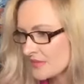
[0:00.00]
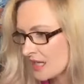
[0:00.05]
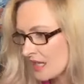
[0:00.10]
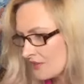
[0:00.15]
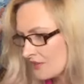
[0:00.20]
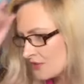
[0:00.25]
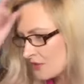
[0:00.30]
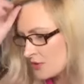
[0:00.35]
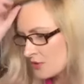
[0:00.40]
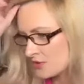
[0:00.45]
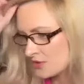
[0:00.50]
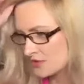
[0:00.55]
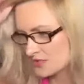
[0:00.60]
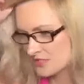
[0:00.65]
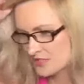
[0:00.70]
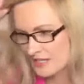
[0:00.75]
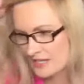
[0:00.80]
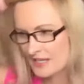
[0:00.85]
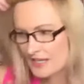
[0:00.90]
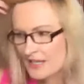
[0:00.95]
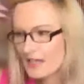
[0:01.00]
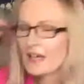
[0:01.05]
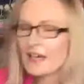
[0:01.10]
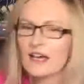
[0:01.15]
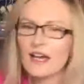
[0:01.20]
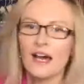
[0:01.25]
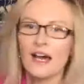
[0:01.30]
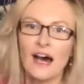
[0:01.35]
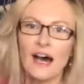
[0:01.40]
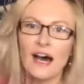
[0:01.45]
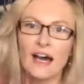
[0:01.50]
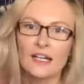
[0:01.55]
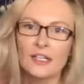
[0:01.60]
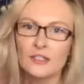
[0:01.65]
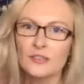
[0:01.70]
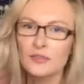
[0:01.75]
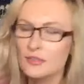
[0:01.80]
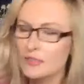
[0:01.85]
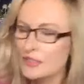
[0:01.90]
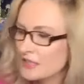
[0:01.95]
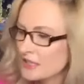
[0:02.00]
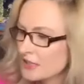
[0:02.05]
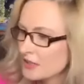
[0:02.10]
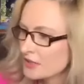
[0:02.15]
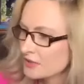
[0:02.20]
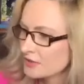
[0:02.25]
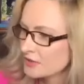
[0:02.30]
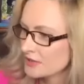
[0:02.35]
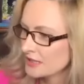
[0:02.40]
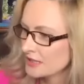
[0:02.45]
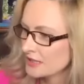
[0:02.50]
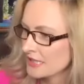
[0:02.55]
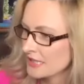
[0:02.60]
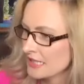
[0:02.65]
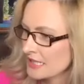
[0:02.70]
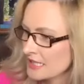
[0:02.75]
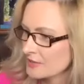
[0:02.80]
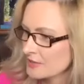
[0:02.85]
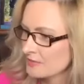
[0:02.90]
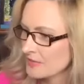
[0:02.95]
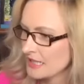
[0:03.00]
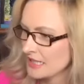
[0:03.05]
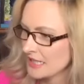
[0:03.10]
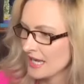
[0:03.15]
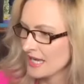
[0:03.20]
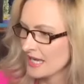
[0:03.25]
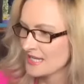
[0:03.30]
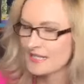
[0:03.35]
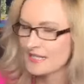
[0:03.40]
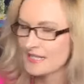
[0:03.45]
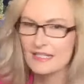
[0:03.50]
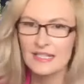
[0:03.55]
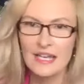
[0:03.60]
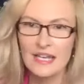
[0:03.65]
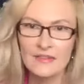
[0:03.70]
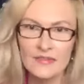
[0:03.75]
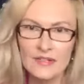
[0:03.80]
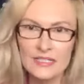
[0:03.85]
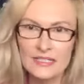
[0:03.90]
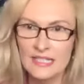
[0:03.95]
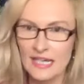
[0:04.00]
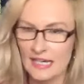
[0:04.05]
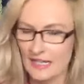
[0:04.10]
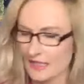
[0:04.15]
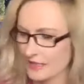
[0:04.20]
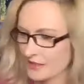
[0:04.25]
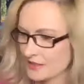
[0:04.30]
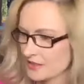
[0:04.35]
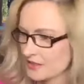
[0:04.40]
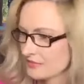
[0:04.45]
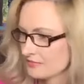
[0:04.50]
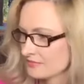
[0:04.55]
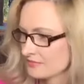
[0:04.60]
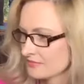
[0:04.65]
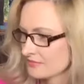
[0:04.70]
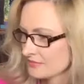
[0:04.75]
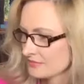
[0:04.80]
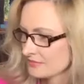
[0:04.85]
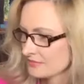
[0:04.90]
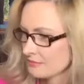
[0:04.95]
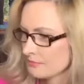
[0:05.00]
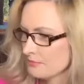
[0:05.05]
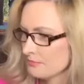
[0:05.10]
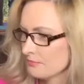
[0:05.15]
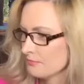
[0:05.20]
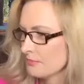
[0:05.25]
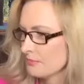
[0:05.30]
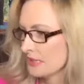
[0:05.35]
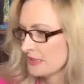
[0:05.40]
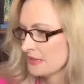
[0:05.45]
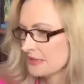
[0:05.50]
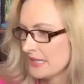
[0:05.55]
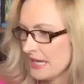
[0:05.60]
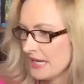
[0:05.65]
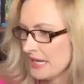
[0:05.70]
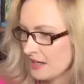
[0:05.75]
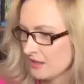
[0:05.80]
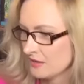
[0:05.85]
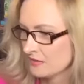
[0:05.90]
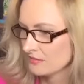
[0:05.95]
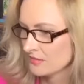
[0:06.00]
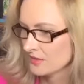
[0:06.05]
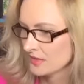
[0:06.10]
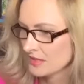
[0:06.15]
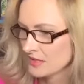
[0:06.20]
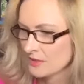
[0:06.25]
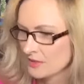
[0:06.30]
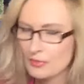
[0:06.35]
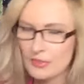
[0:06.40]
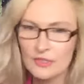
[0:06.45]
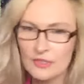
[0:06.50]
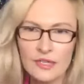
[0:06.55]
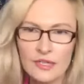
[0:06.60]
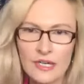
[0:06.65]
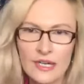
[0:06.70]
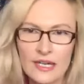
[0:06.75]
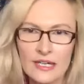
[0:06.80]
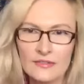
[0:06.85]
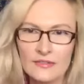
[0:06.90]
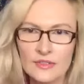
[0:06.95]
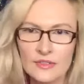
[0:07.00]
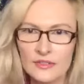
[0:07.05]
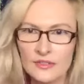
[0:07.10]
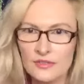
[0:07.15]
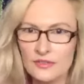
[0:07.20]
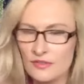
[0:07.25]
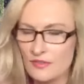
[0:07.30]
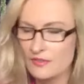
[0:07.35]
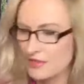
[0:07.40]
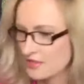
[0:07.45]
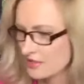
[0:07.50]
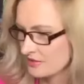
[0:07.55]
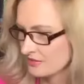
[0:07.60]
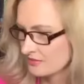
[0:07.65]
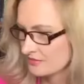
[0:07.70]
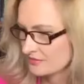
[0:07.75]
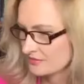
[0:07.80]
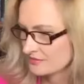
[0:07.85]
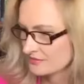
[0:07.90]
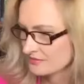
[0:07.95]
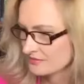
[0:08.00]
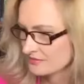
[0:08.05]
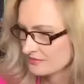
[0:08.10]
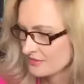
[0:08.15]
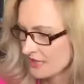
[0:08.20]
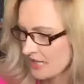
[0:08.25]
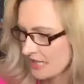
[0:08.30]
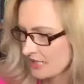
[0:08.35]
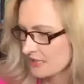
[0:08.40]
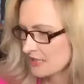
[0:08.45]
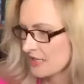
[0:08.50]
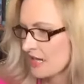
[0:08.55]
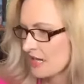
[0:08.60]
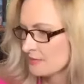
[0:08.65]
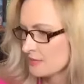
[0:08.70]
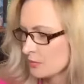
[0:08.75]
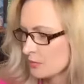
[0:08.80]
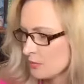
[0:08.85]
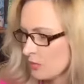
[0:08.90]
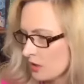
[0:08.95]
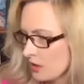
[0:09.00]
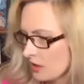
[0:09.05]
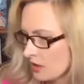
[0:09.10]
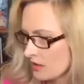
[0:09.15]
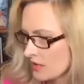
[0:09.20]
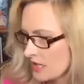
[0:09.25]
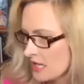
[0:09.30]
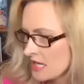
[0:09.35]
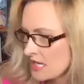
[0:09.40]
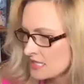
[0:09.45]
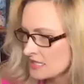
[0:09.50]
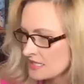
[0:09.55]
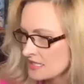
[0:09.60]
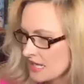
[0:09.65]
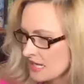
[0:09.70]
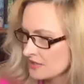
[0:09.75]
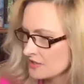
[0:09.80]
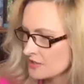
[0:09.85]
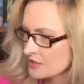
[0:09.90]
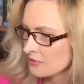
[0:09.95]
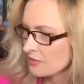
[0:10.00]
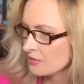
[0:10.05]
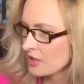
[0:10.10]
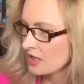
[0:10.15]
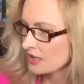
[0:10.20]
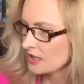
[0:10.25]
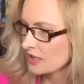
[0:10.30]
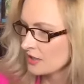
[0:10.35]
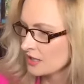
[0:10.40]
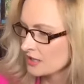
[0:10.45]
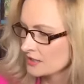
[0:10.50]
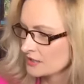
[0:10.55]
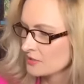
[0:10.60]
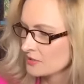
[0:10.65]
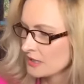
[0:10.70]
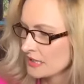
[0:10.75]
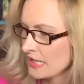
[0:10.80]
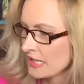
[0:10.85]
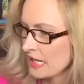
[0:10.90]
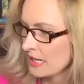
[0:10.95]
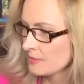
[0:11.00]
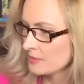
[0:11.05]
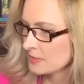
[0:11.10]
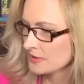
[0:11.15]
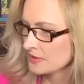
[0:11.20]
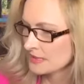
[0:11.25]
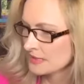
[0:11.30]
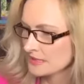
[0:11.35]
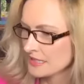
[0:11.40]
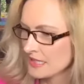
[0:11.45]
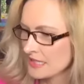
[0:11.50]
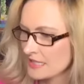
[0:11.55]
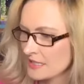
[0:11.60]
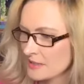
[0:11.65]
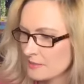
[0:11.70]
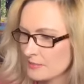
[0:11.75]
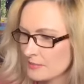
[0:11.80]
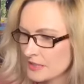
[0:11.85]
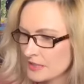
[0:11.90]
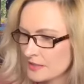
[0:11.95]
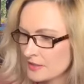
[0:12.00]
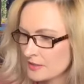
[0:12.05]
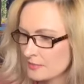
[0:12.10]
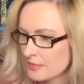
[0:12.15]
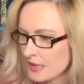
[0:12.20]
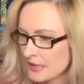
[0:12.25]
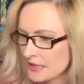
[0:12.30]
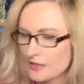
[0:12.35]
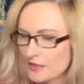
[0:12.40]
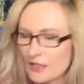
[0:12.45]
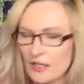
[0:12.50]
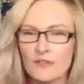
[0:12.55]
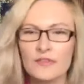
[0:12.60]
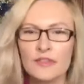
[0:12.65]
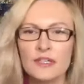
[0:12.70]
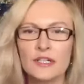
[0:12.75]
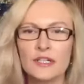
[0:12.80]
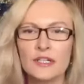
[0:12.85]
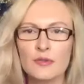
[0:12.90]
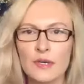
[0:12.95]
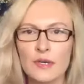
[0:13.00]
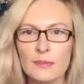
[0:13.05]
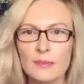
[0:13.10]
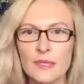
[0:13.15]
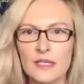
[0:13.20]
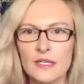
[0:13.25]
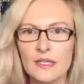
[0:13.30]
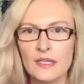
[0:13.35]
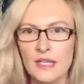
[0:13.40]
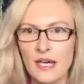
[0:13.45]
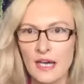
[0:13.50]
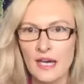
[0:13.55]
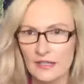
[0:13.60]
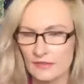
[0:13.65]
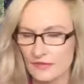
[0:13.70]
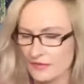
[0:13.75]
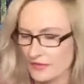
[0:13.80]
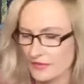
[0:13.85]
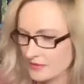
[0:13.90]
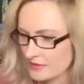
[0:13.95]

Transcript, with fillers: Of course, a goody goody like me has never done it. But now, what do I have to lose? I climb the wall, snatch a rock hard green apple, and take a bitter bite of the criminal life.